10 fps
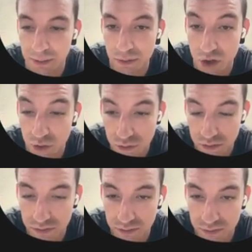So
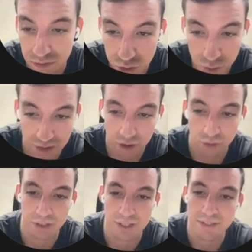quick note
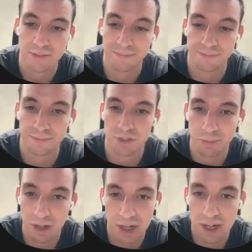on this.
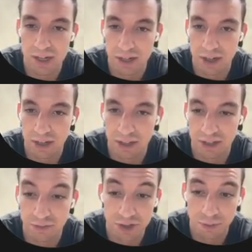Smartlead,
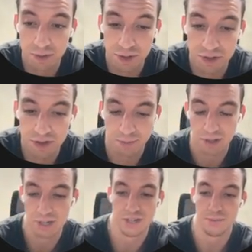the reason why we use
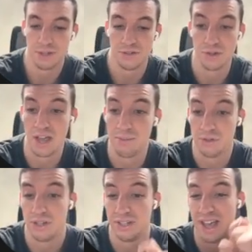Smartlead is because you're able
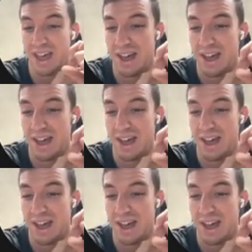to get